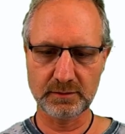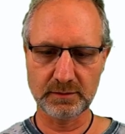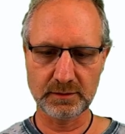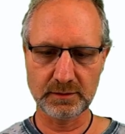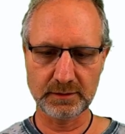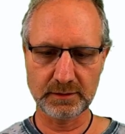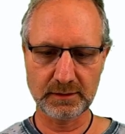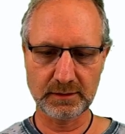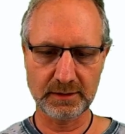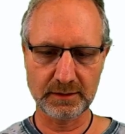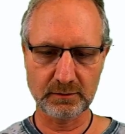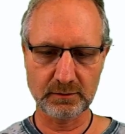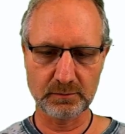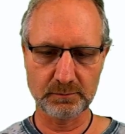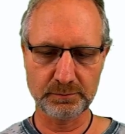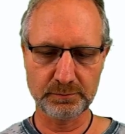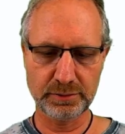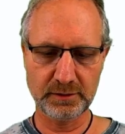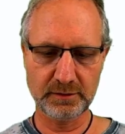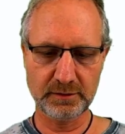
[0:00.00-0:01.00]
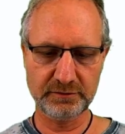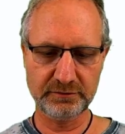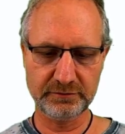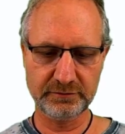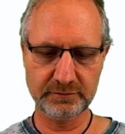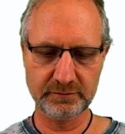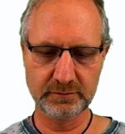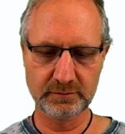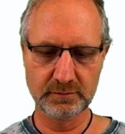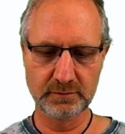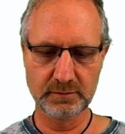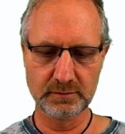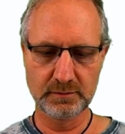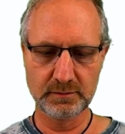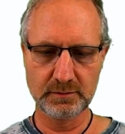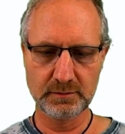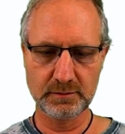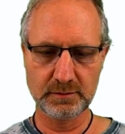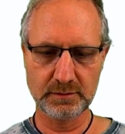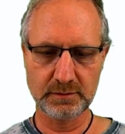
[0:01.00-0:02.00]
I click on plus,
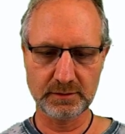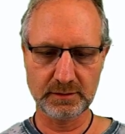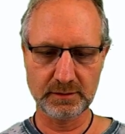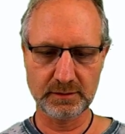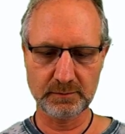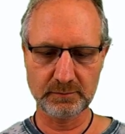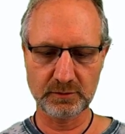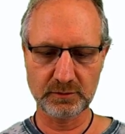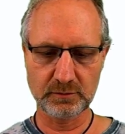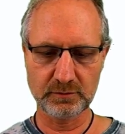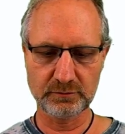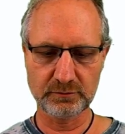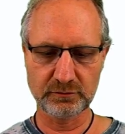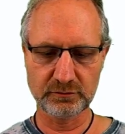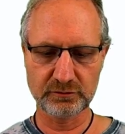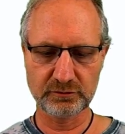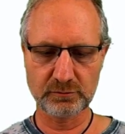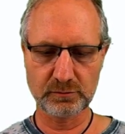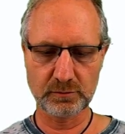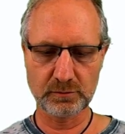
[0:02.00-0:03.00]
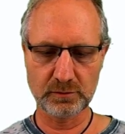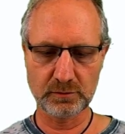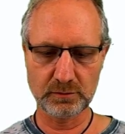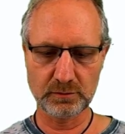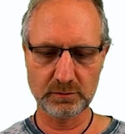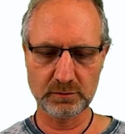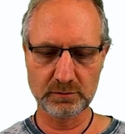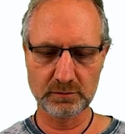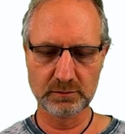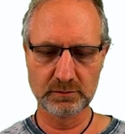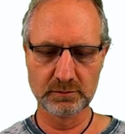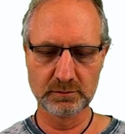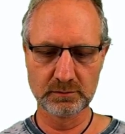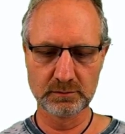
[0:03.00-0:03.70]
and then I'm going to scroll